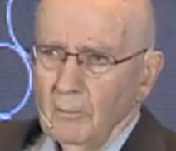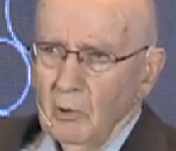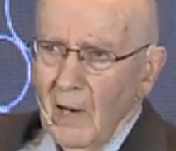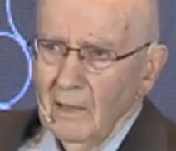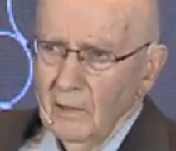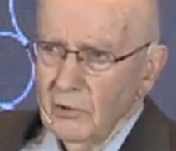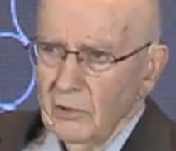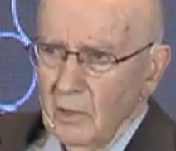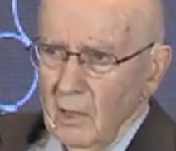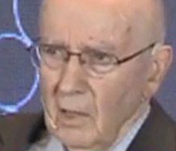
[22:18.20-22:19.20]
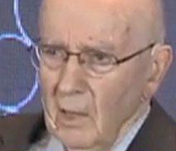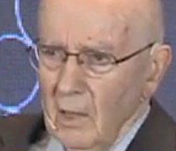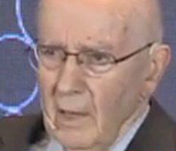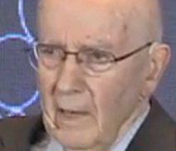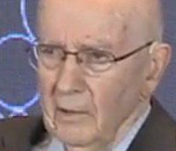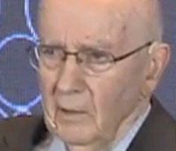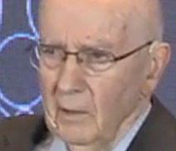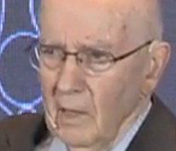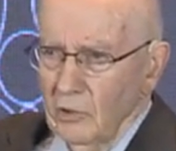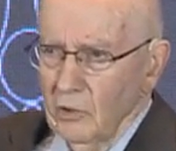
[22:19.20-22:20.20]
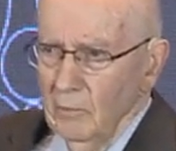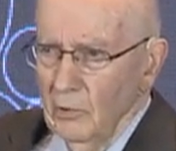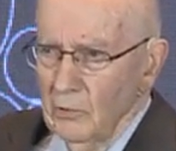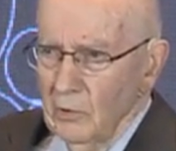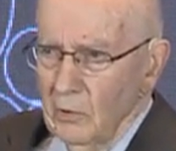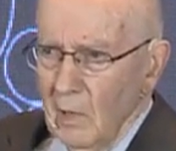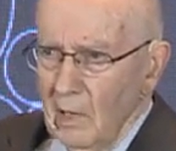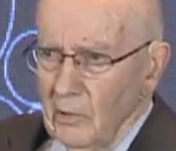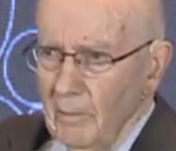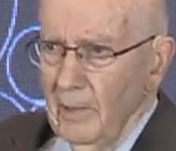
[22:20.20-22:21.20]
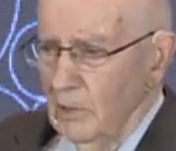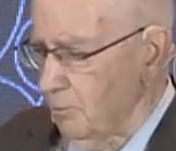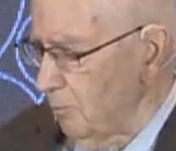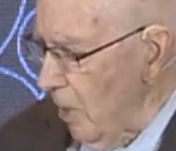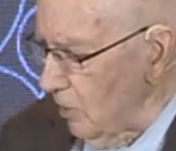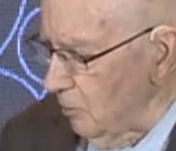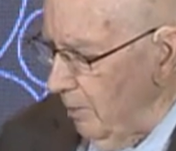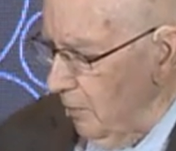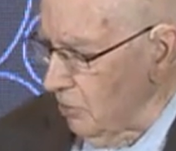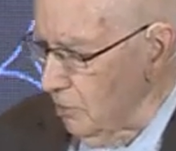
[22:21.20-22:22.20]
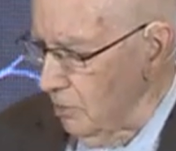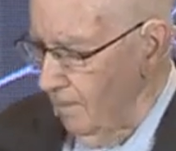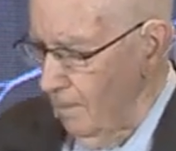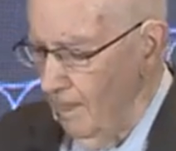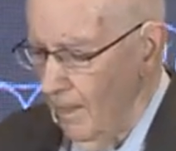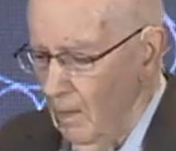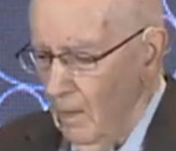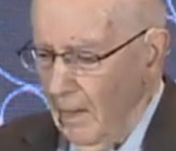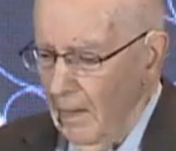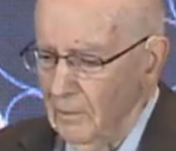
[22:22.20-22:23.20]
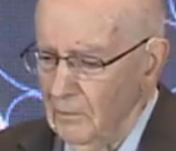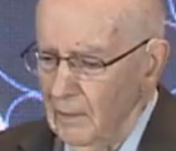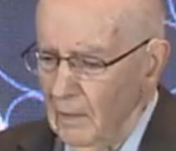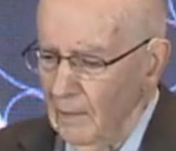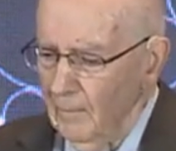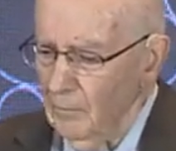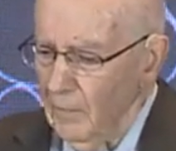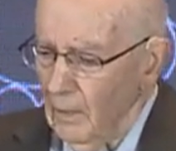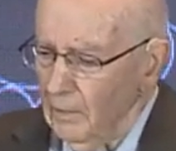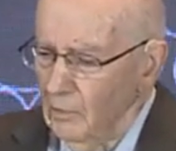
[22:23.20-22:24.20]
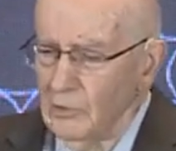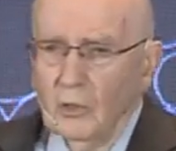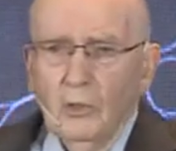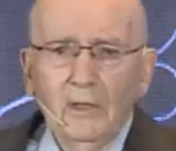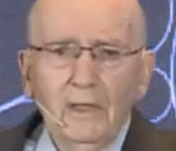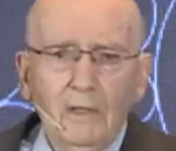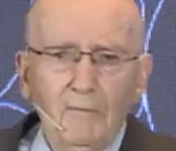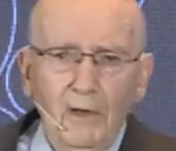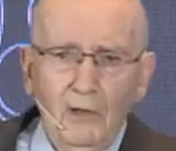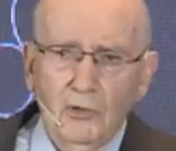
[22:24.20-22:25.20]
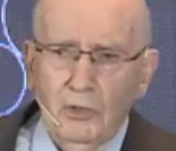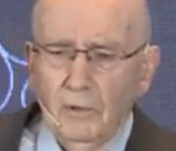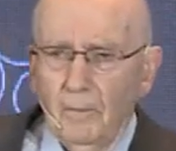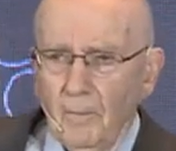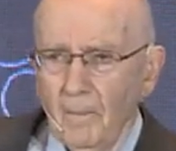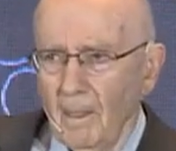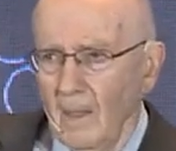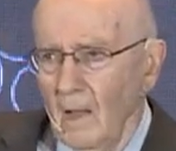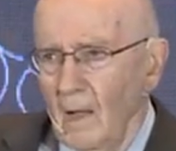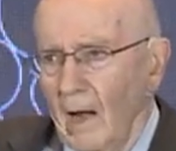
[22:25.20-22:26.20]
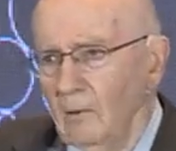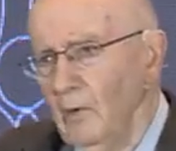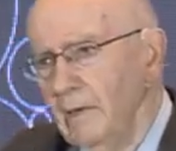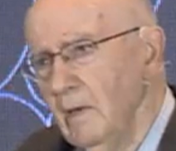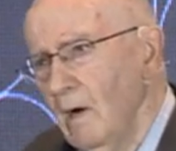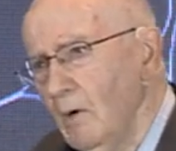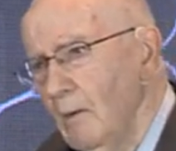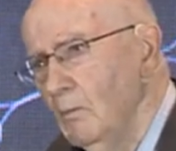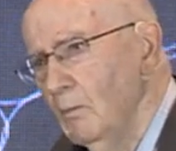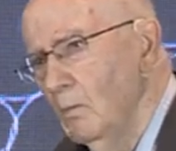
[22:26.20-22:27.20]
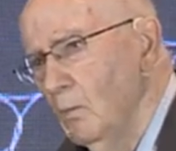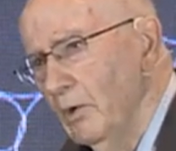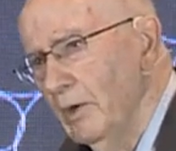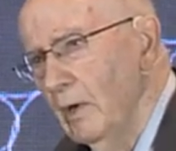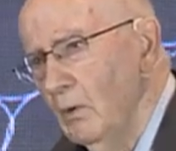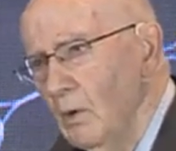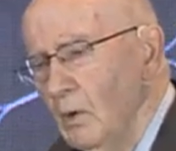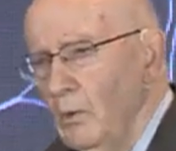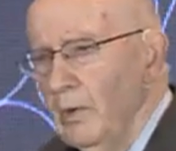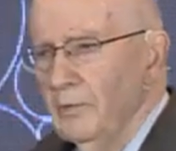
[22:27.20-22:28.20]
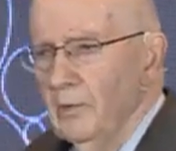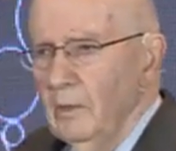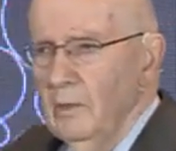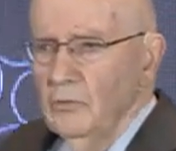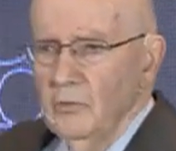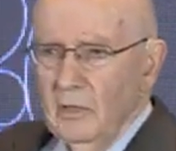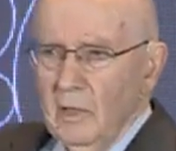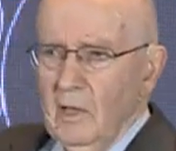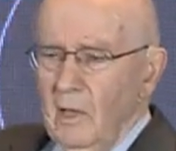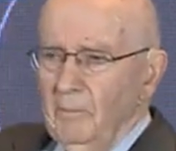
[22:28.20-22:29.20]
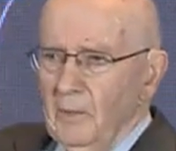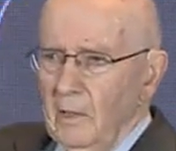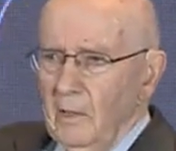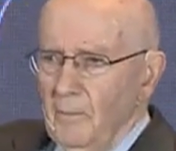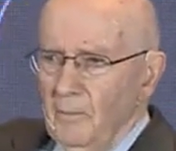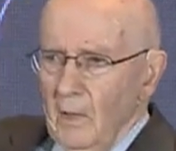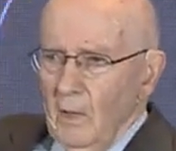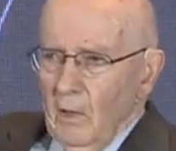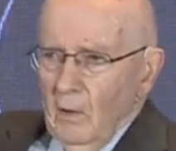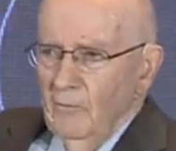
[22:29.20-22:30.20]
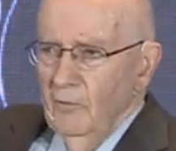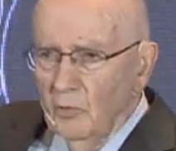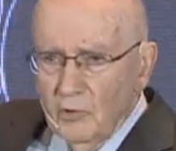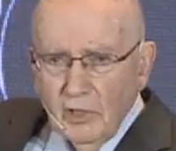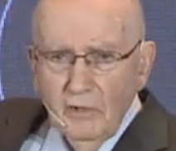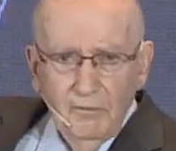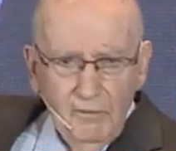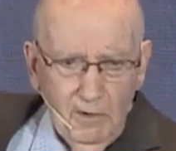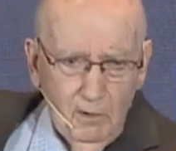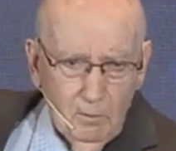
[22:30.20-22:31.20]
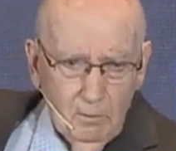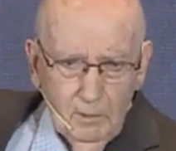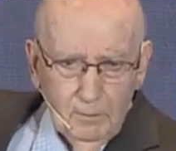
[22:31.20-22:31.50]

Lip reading: products and the customers who are the best prospects, and there's good innovation. Right now I'm working with an interesting company, Fujifilm.